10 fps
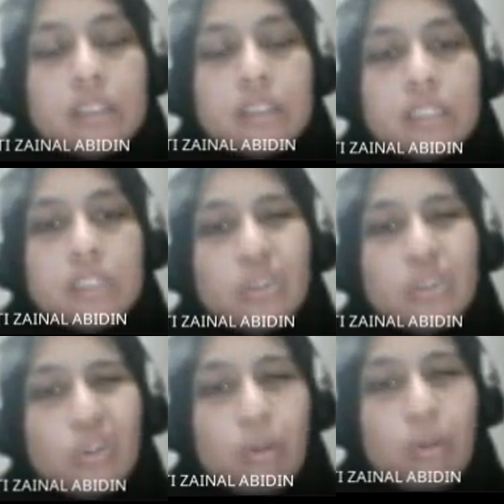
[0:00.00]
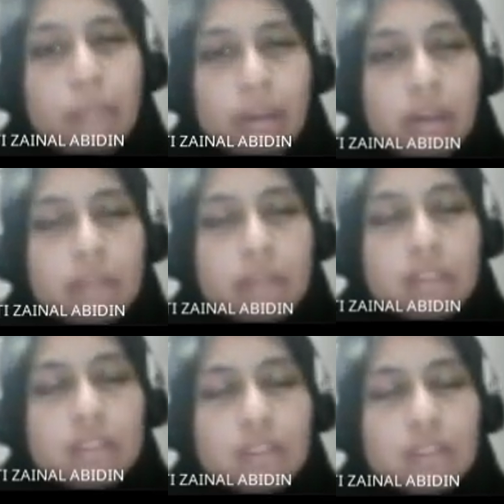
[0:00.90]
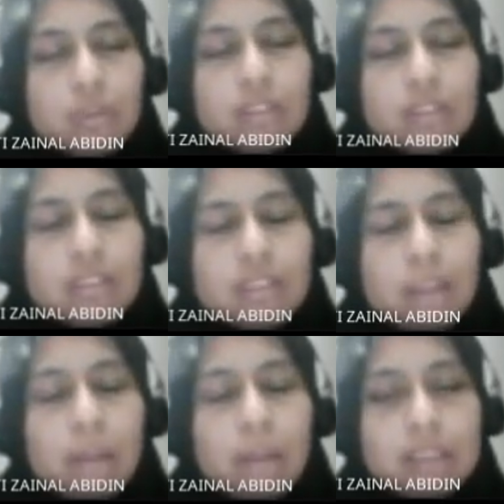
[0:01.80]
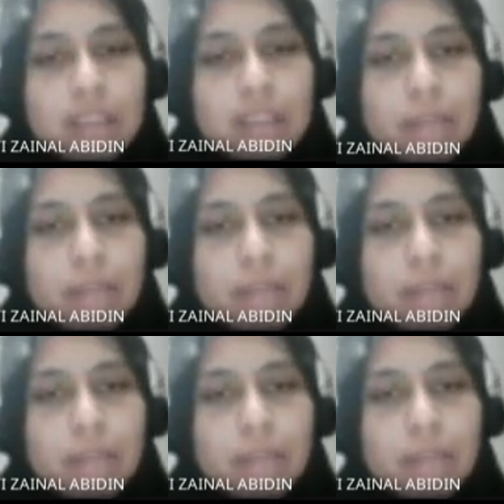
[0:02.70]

It's not compare because this one is a step by step.